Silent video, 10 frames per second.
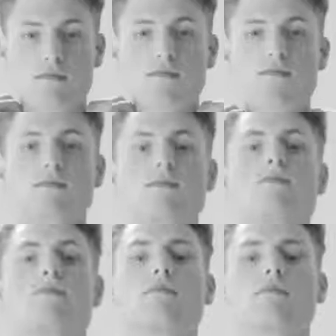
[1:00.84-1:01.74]

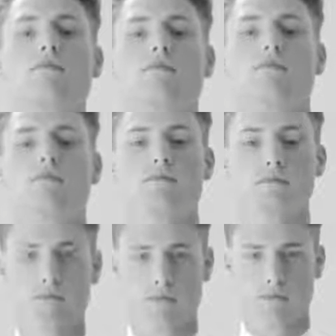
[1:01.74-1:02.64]
(no one is talking)